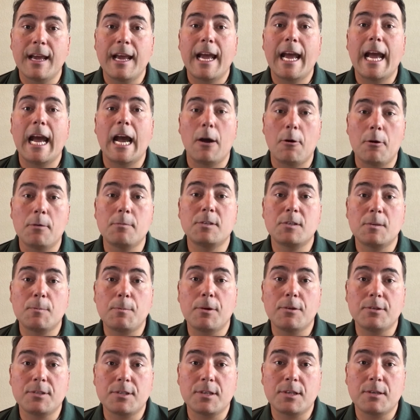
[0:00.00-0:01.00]
how I'm
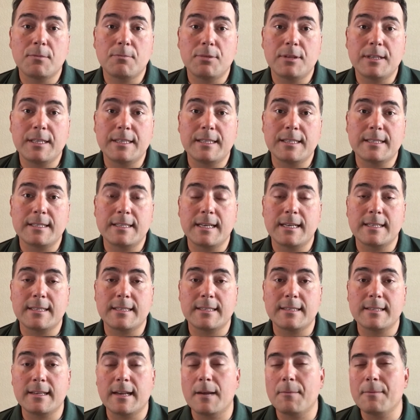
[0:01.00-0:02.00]
supposed to complete this next
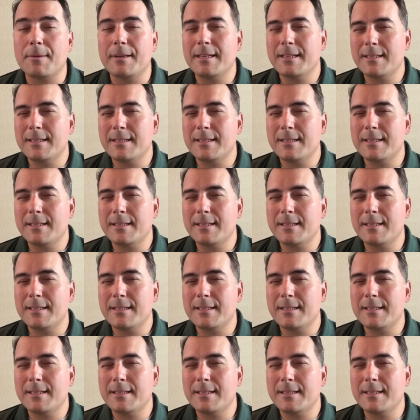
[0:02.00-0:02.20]
assignment.